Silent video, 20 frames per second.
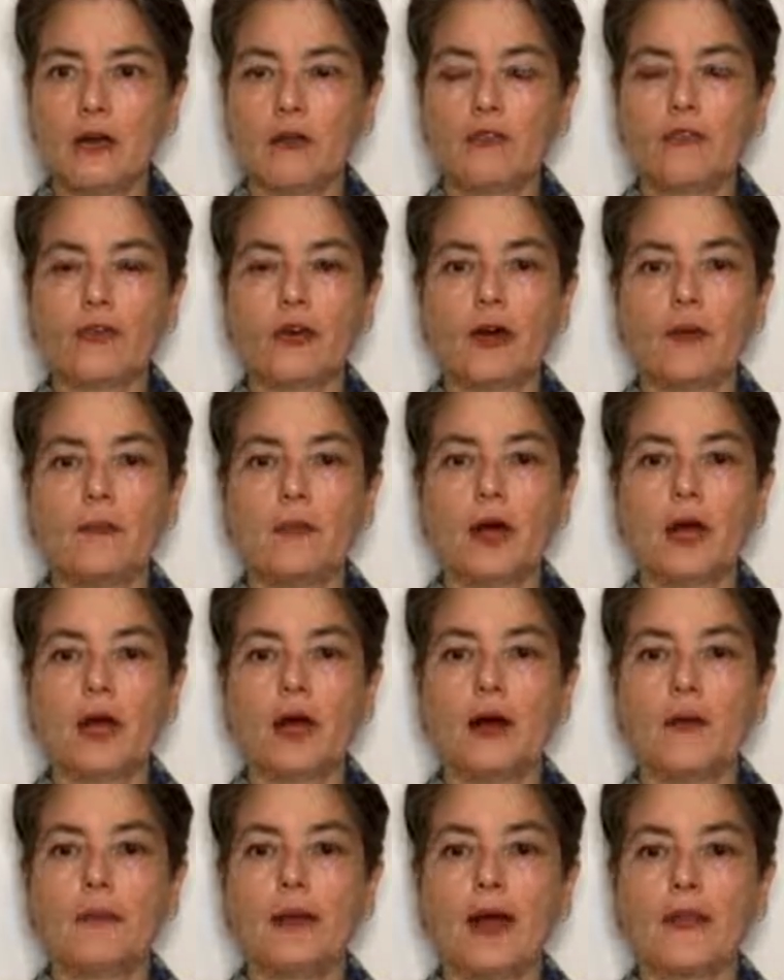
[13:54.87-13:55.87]
from
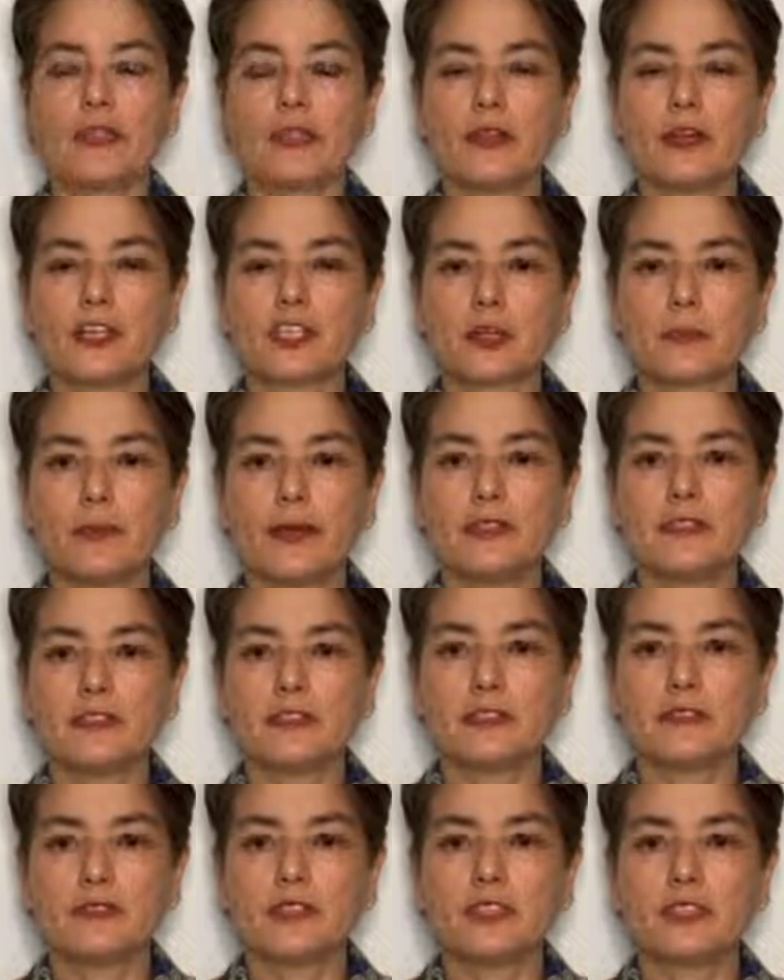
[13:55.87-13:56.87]
Pathologic
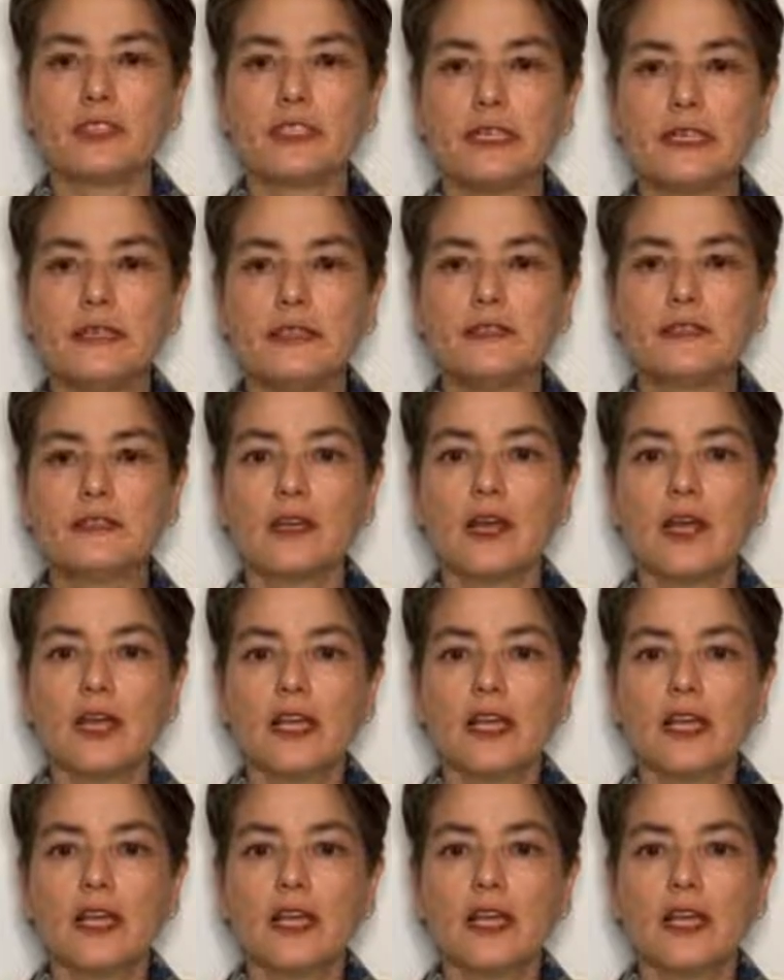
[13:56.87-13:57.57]
Basis of Disease.